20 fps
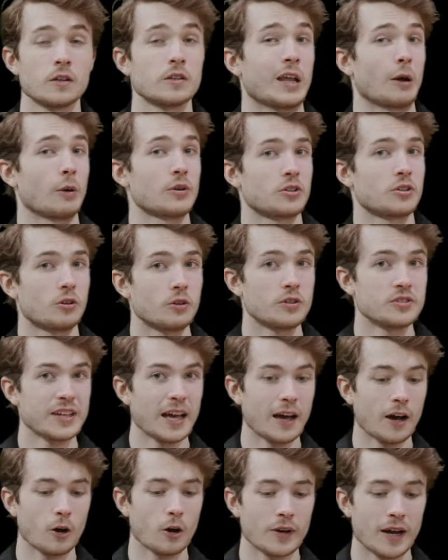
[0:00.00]
Now it turns
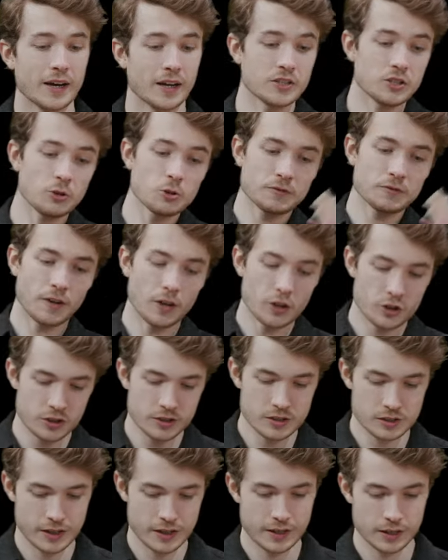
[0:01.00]
out I can use
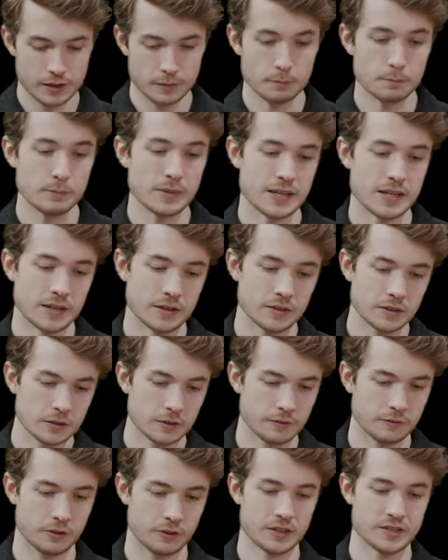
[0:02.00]
functions like mean,
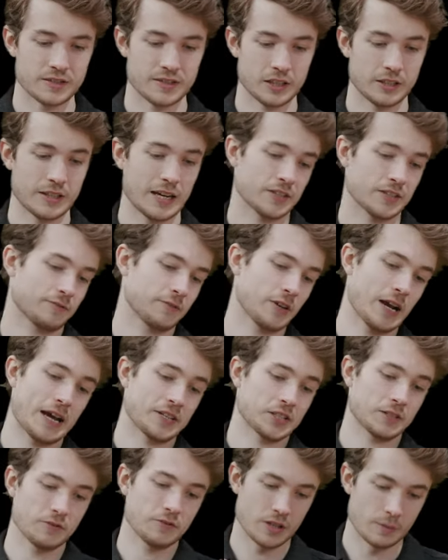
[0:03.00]
for instance, I could
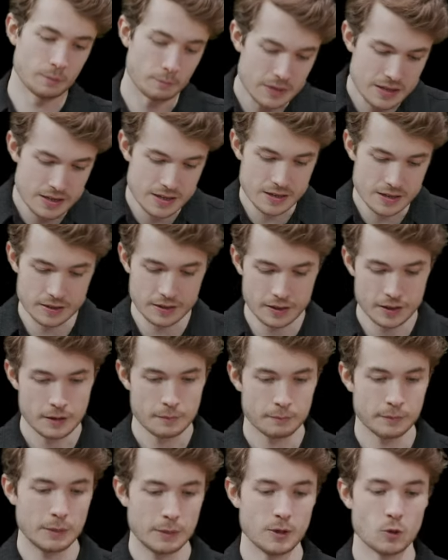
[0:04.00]
ask for the mean,
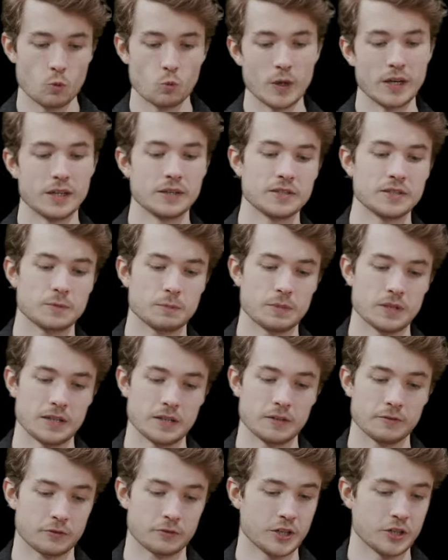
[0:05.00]
maybe wind
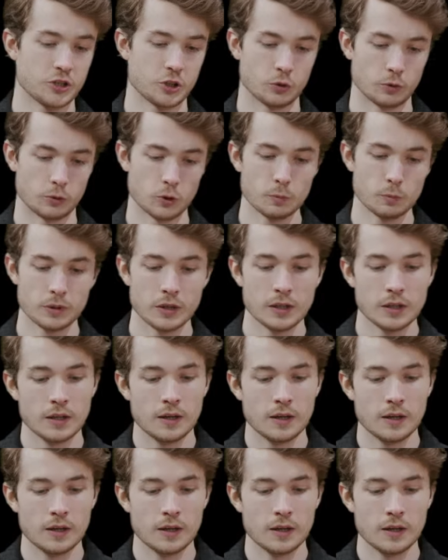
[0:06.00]
speed for each group.